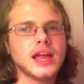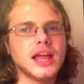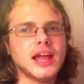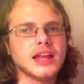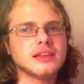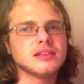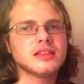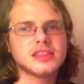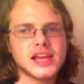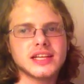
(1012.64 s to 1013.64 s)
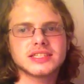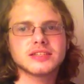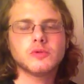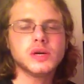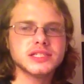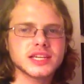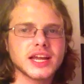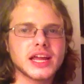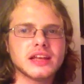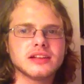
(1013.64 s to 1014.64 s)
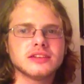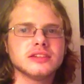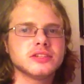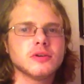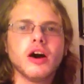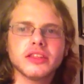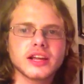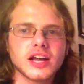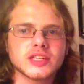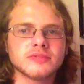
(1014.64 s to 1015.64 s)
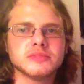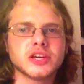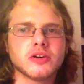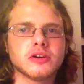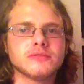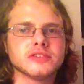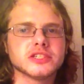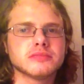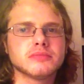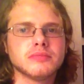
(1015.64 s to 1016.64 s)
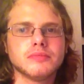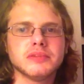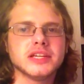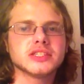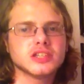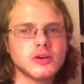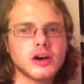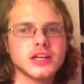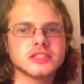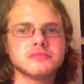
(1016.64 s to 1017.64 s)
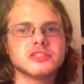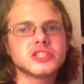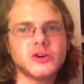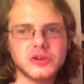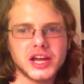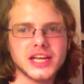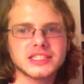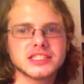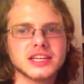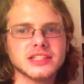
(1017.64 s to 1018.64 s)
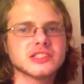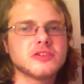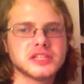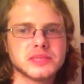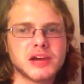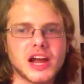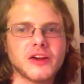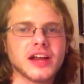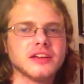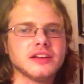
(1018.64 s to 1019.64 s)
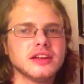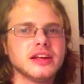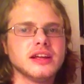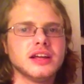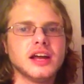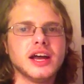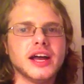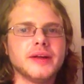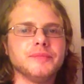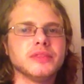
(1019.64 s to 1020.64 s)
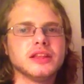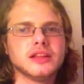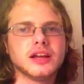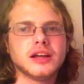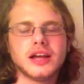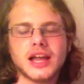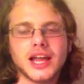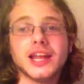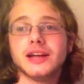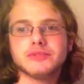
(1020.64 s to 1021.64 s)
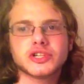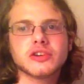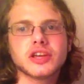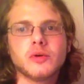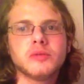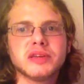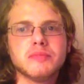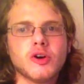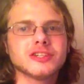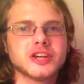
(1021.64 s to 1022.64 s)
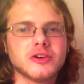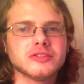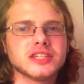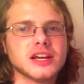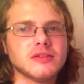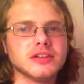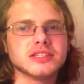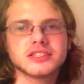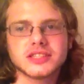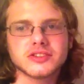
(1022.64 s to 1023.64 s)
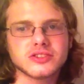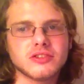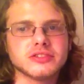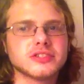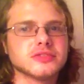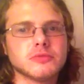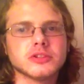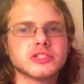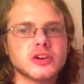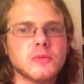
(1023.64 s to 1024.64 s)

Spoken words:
And thanks once again to all the guys from Toto for just being so awesome, so nice, and so inspiring. And I'm sure there will be more Toto segues because their songs just work so